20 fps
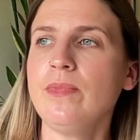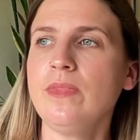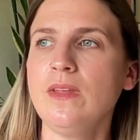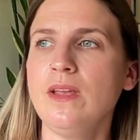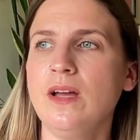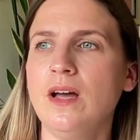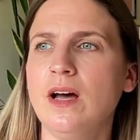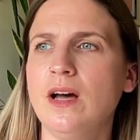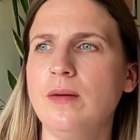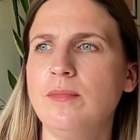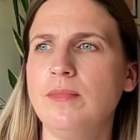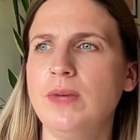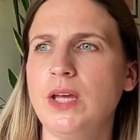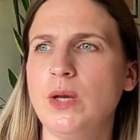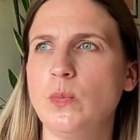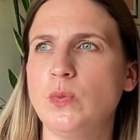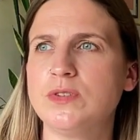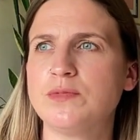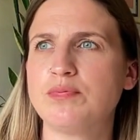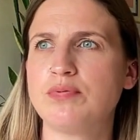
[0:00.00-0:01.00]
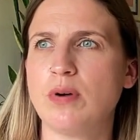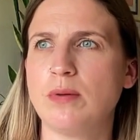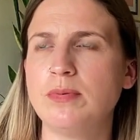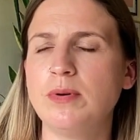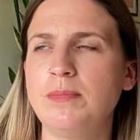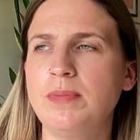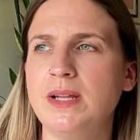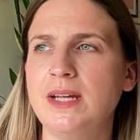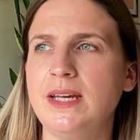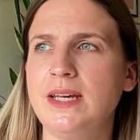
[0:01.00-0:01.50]
it was
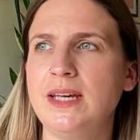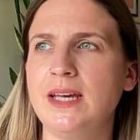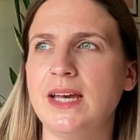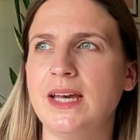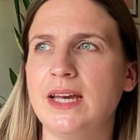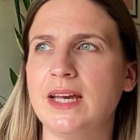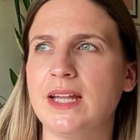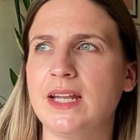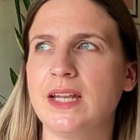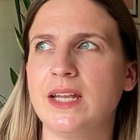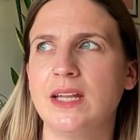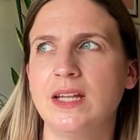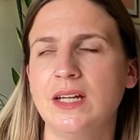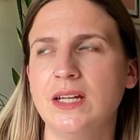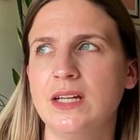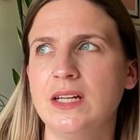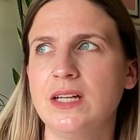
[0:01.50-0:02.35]
probably in